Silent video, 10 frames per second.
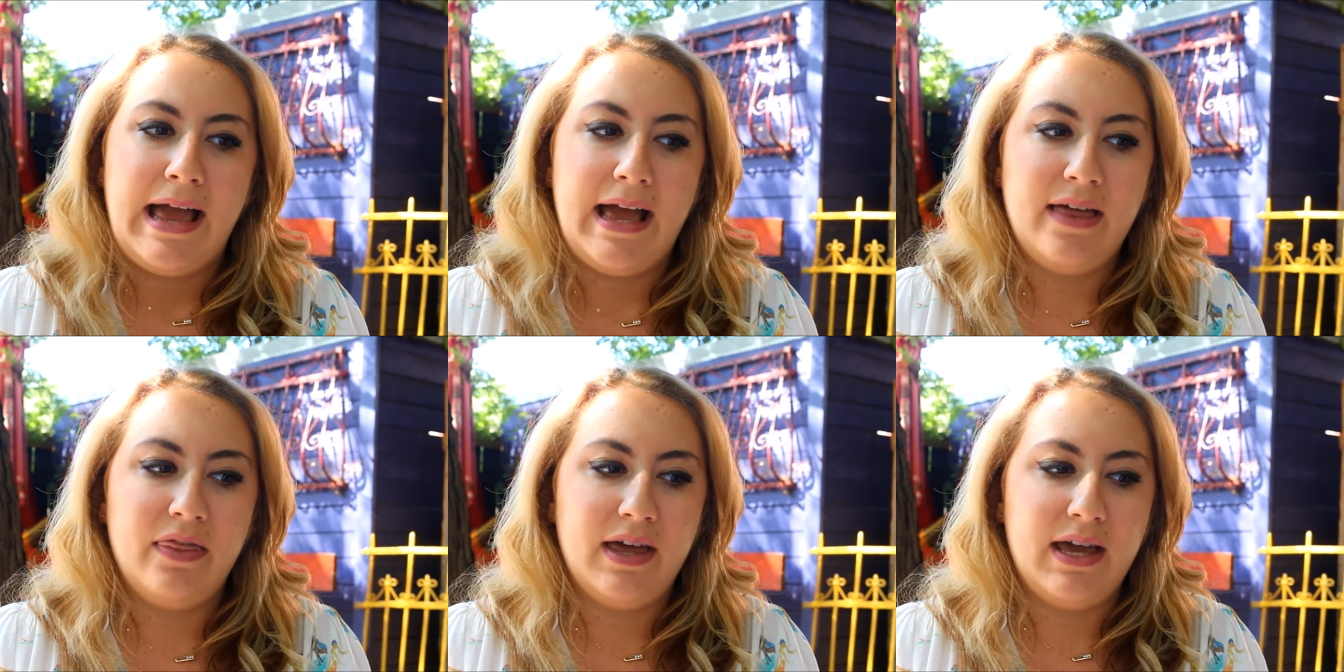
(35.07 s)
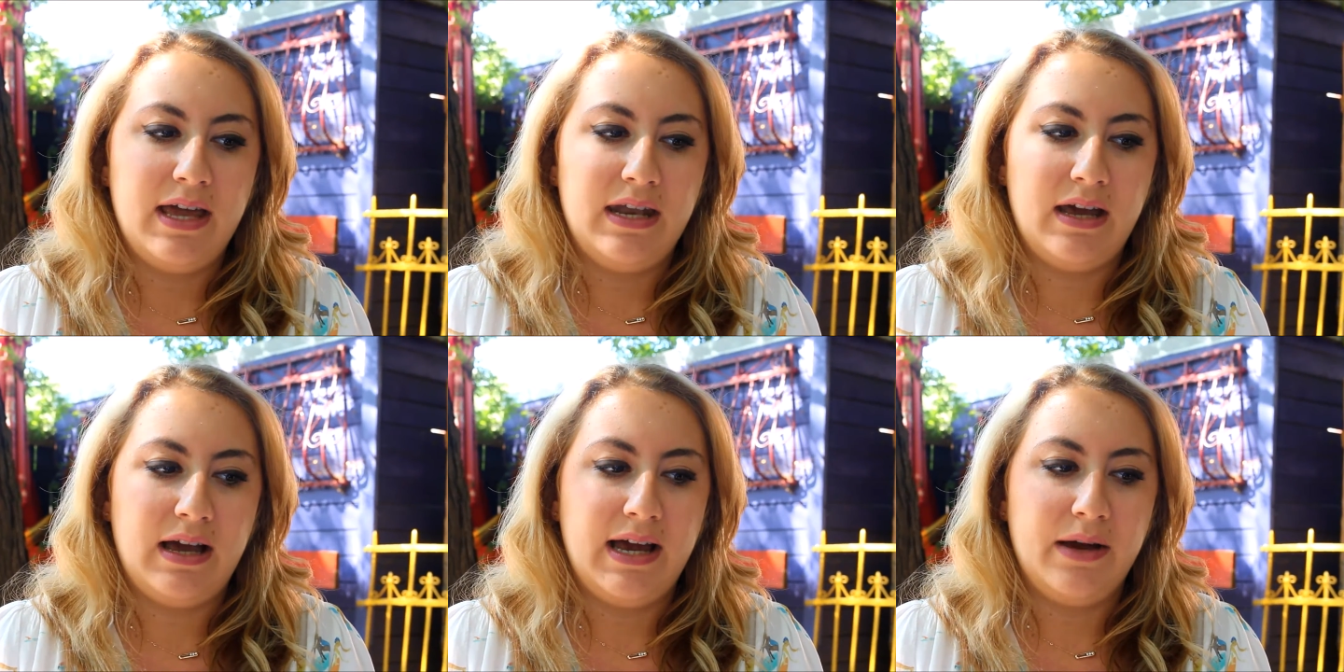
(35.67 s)
And then
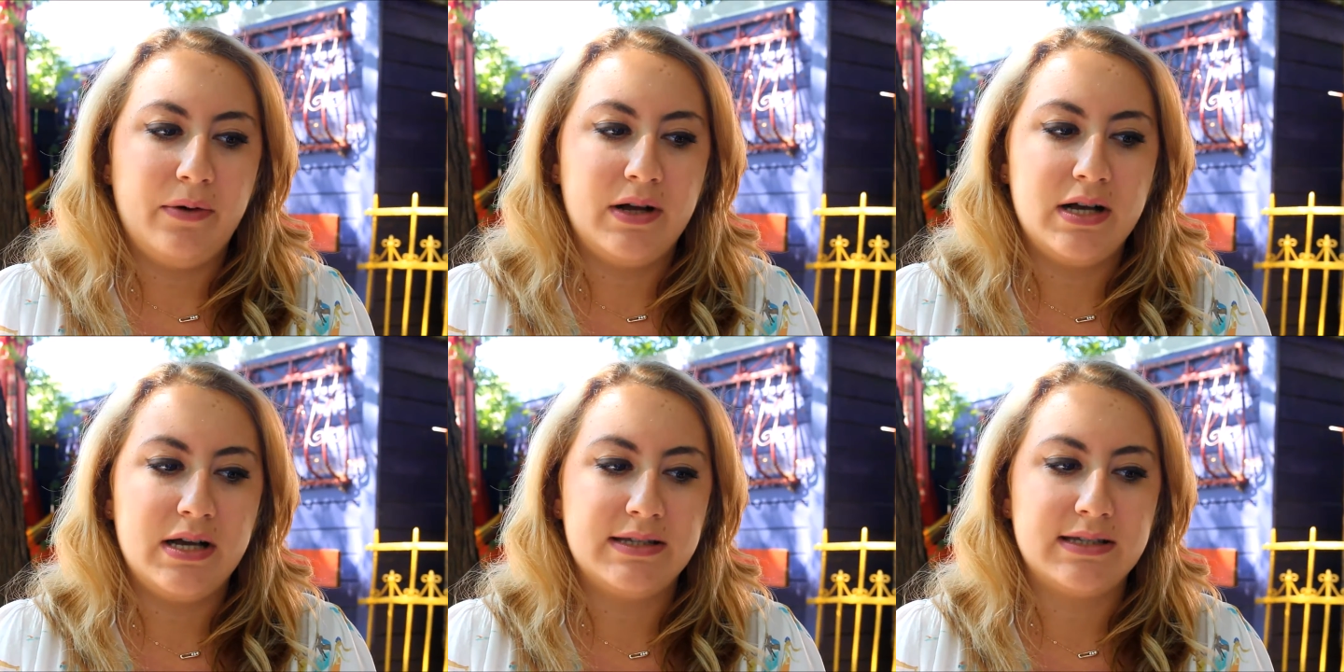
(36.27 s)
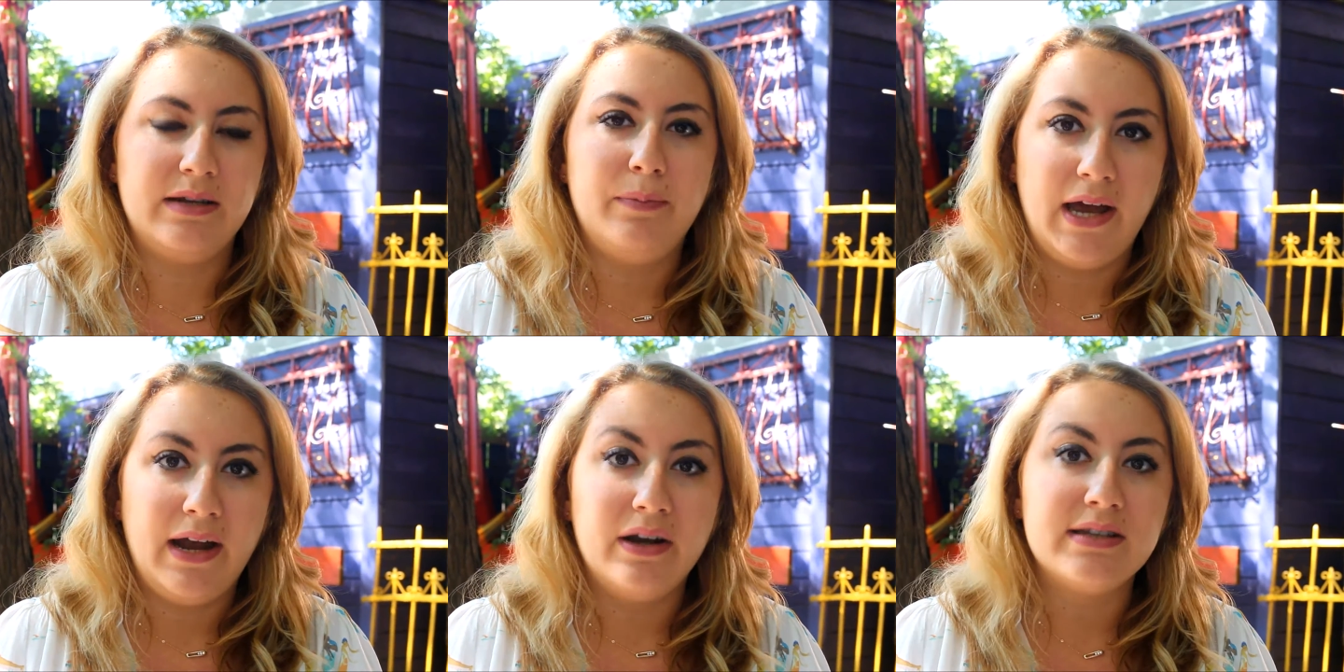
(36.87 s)
I was in
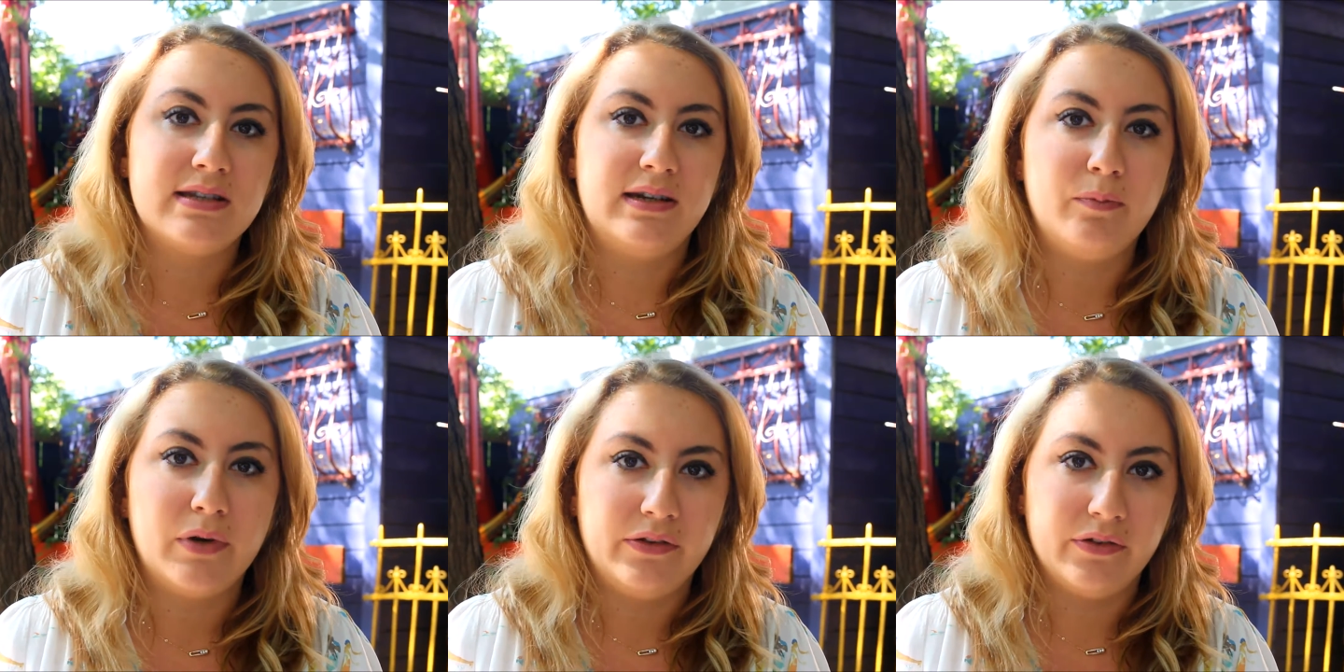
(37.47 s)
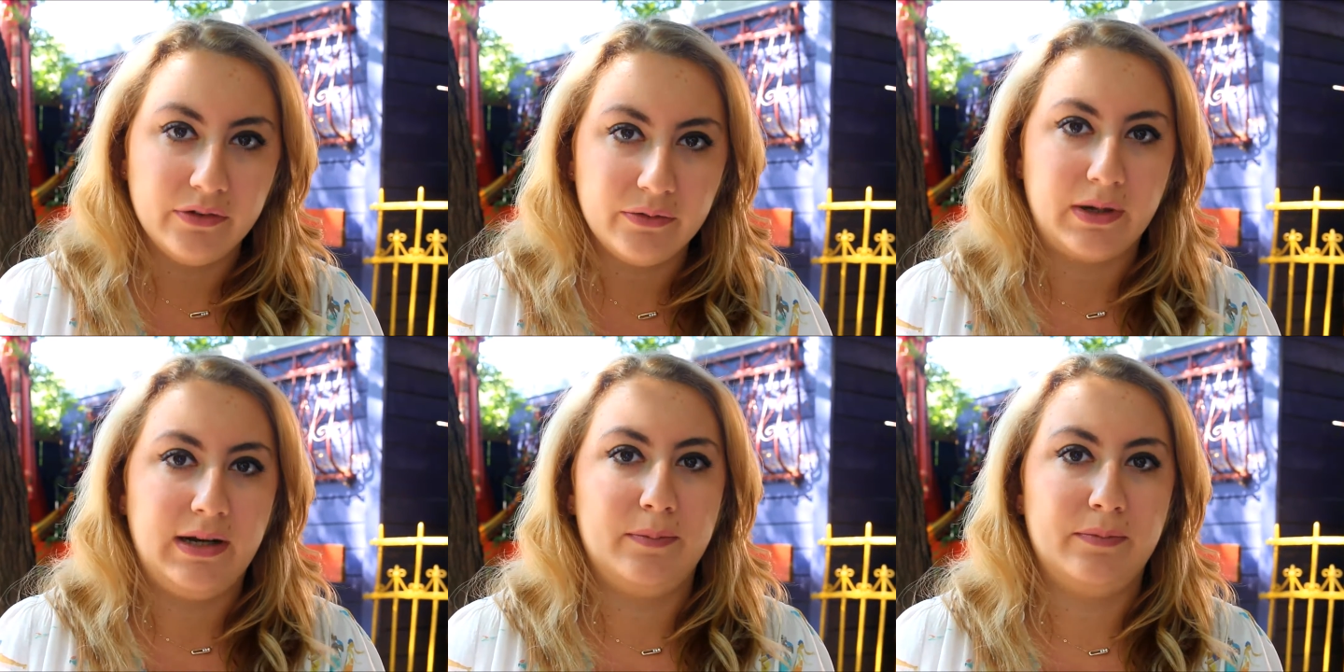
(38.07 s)
Paris and in Brussels,
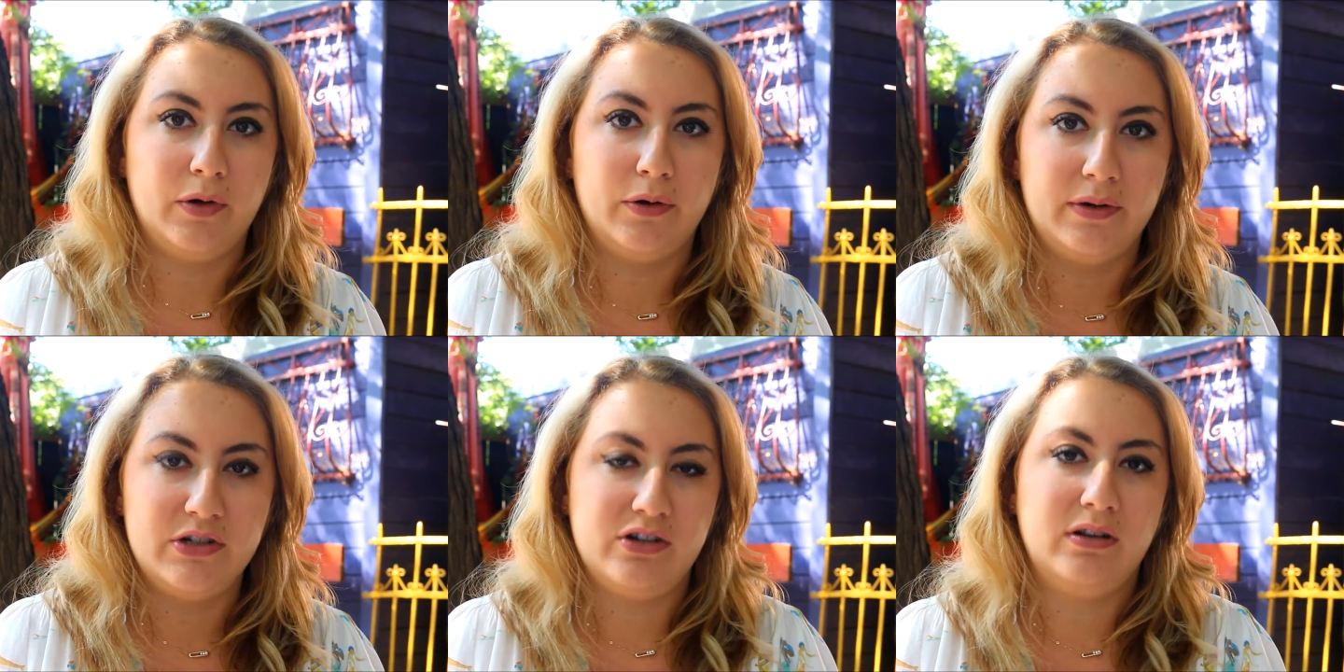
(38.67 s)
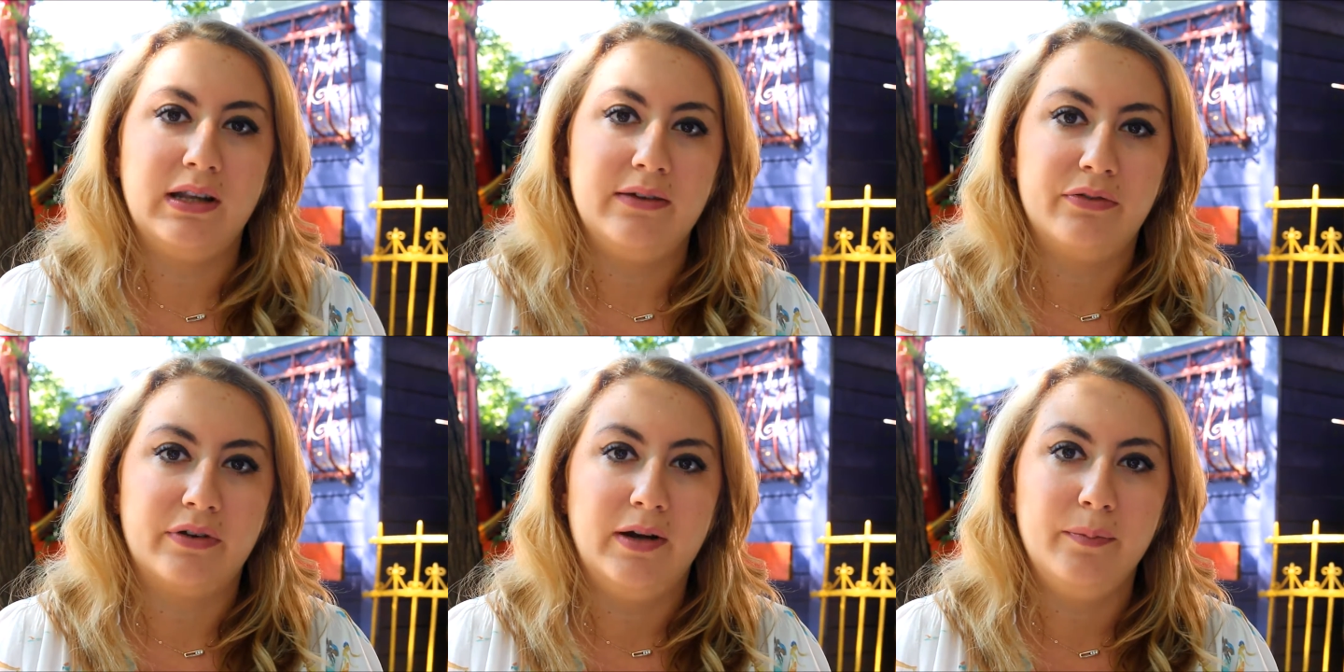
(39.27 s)
where I'm originally
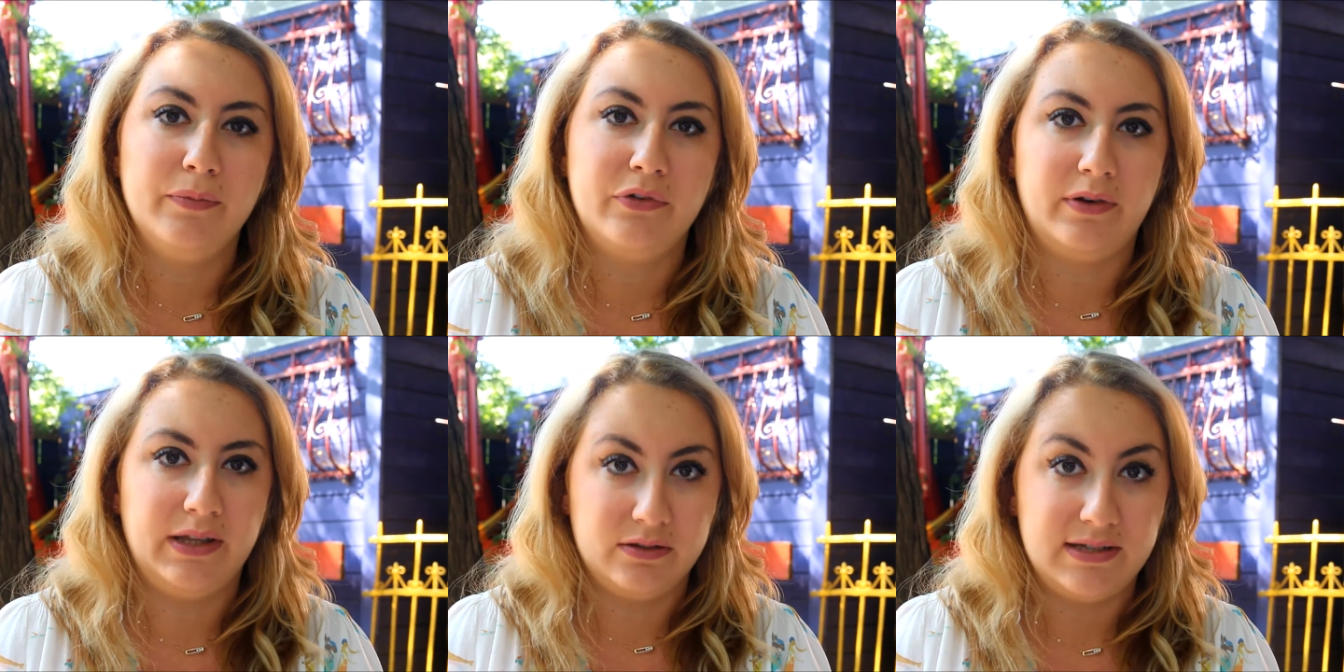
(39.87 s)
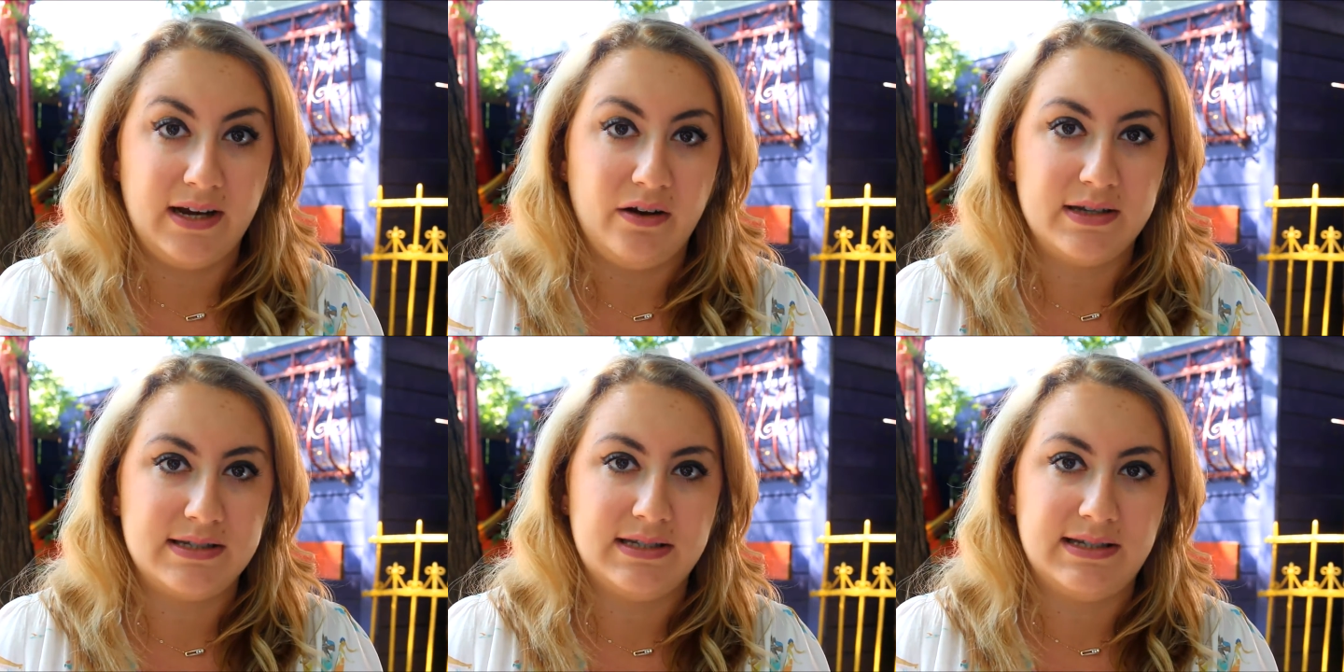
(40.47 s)
from, during the
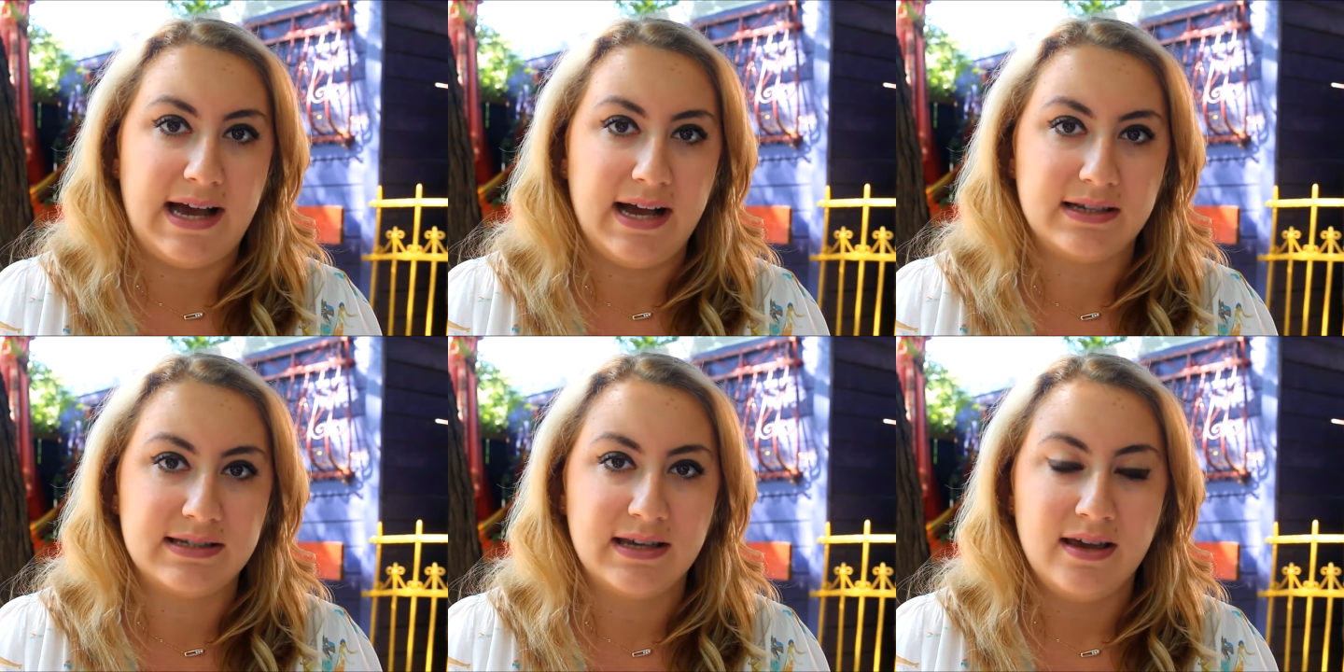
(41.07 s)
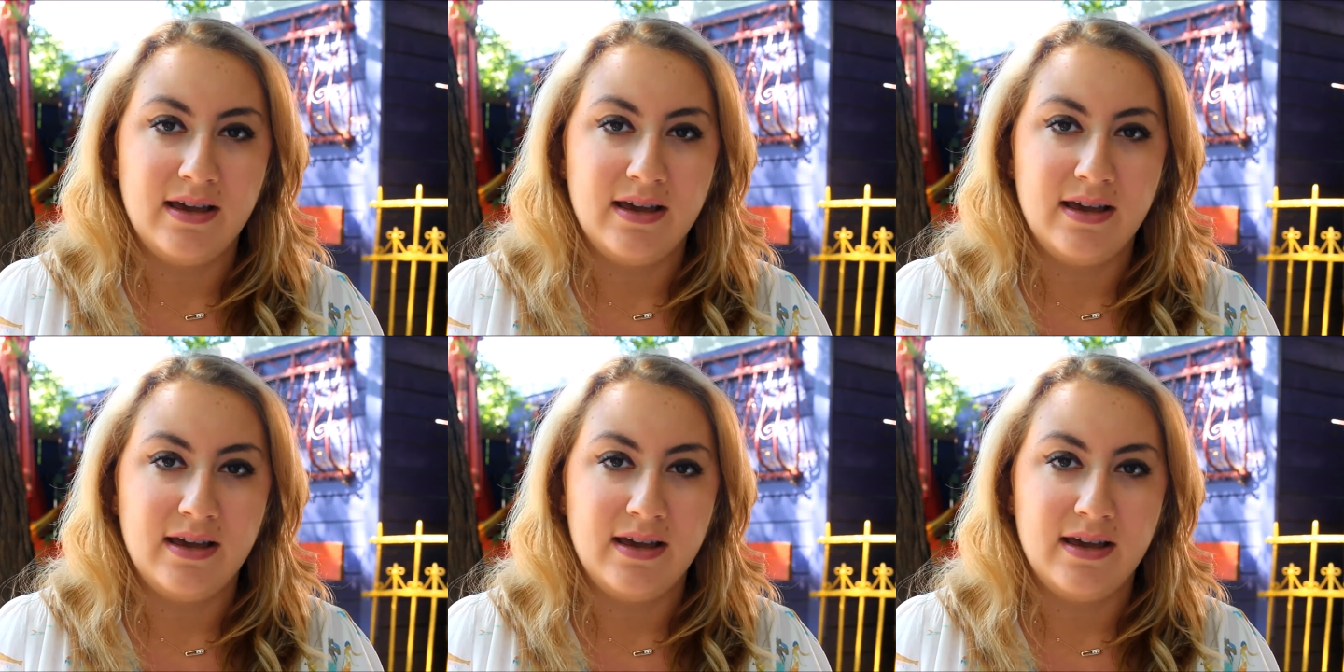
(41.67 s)
terrorist attacks.